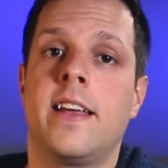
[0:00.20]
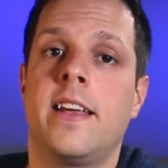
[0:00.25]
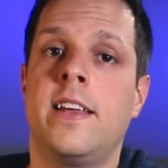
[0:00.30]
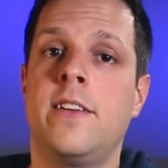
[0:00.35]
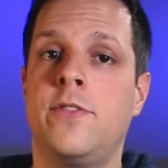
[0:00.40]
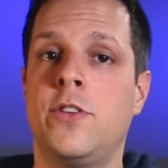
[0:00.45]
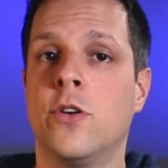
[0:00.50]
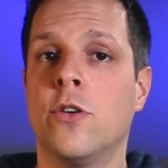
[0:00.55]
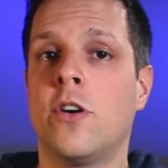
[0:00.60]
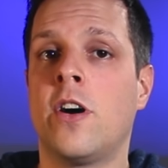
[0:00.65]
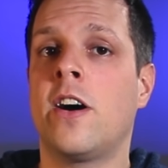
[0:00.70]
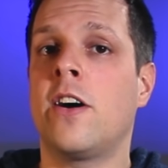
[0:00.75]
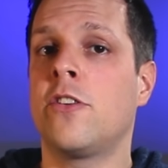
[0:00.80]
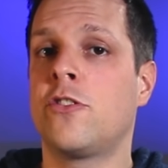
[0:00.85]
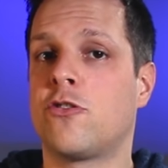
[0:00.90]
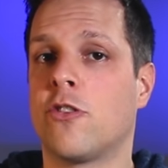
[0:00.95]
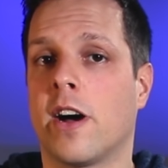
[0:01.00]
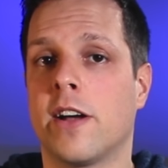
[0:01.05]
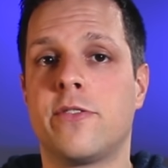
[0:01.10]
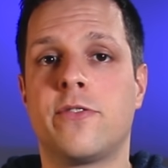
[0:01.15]
If your
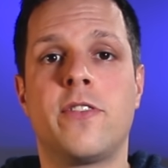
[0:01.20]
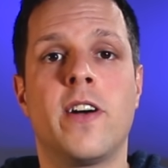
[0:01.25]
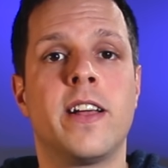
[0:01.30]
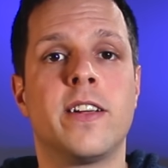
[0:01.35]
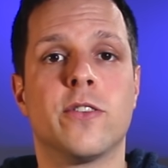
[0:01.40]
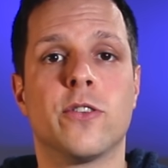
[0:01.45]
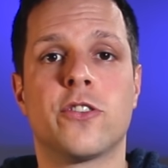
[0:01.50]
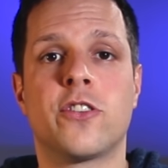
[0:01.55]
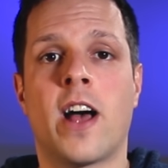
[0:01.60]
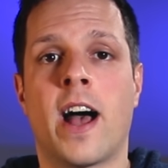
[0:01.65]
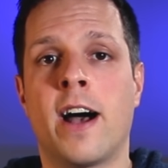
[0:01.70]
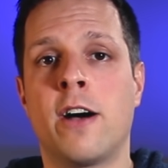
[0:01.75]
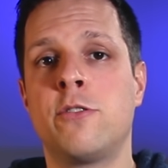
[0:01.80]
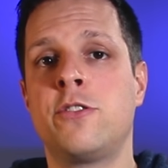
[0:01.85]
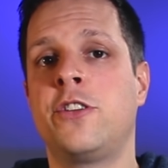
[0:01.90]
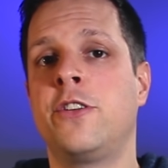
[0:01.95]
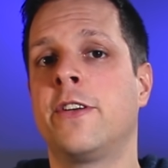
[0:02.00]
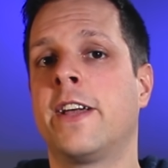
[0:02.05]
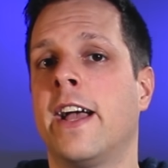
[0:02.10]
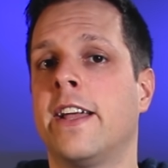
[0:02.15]
hard drive fails, how
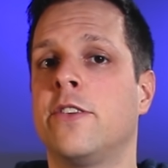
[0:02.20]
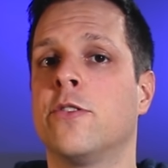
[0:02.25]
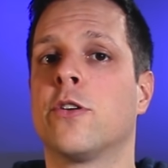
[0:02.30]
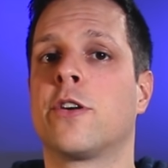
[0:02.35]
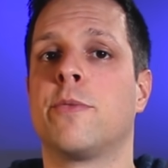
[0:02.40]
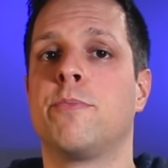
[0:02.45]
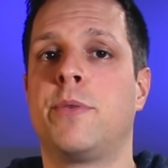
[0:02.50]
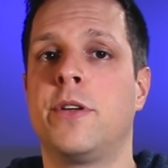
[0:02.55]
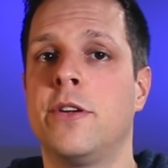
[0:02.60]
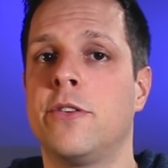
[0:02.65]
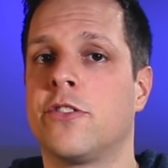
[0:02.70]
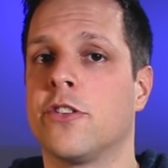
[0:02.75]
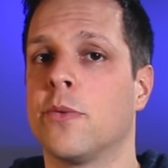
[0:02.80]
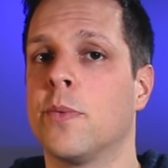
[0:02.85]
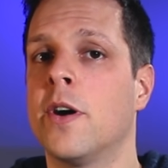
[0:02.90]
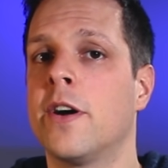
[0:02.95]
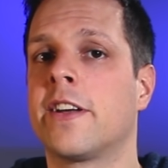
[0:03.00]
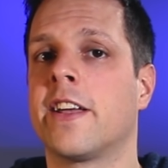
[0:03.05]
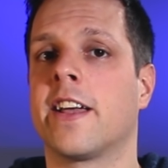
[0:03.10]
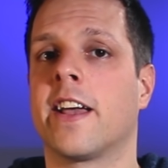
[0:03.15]
do you get your computer
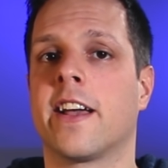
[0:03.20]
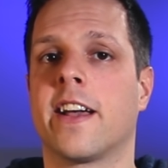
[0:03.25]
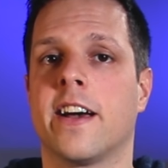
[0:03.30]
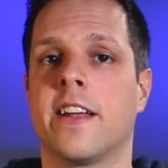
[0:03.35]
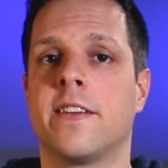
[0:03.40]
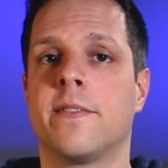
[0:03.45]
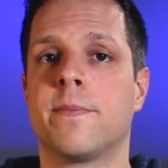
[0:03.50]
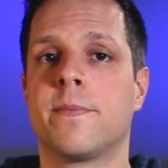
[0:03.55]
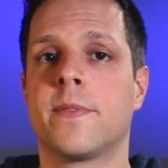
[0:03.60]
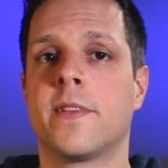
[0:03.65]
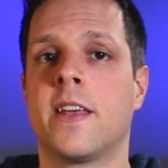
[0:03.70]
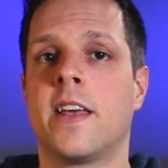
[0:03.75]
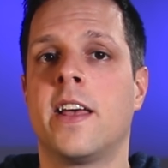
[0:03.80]
working again?